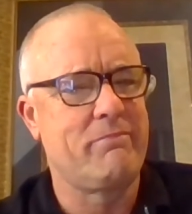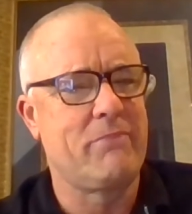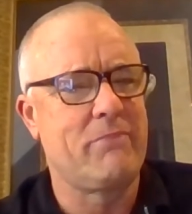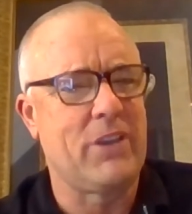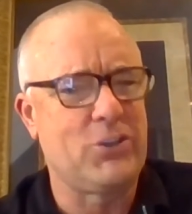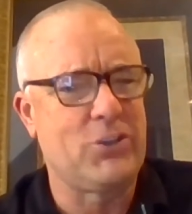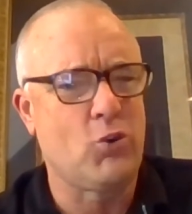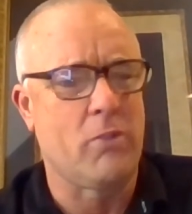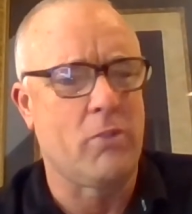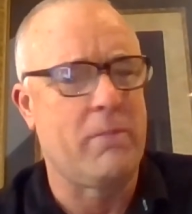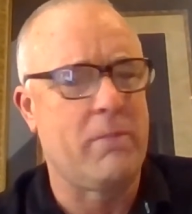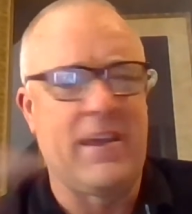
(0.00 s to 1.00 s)
a
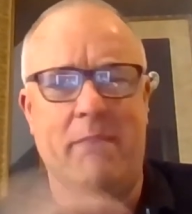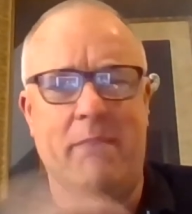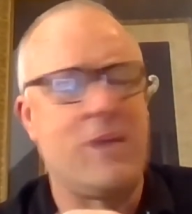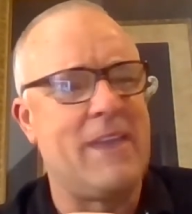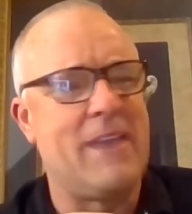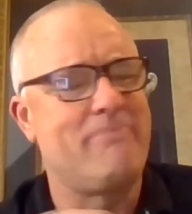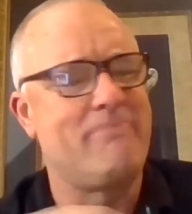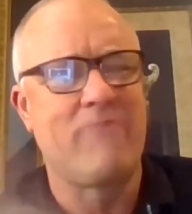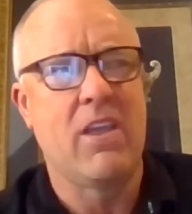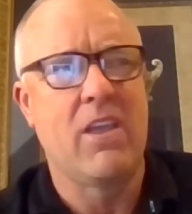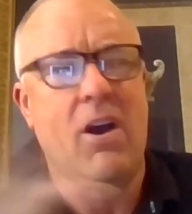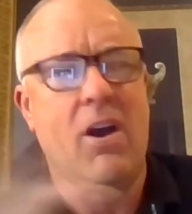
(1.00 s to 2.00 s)
short bit, but
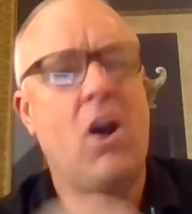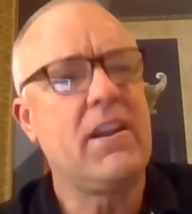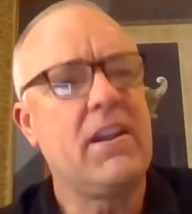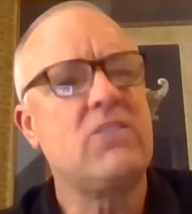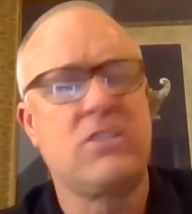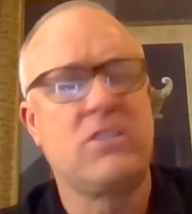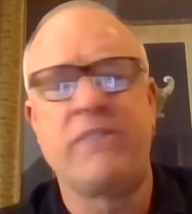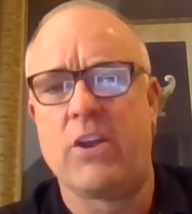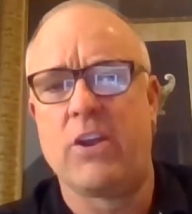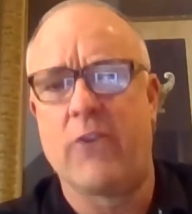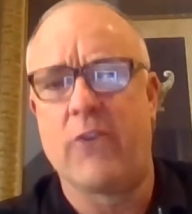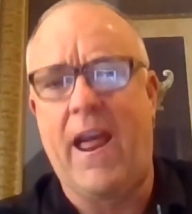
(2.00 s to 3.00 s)
audiences
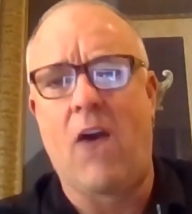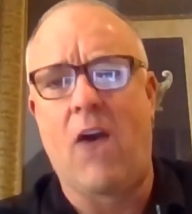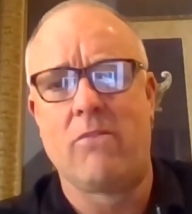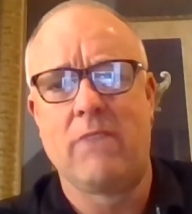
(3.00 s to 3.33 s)
figure it out.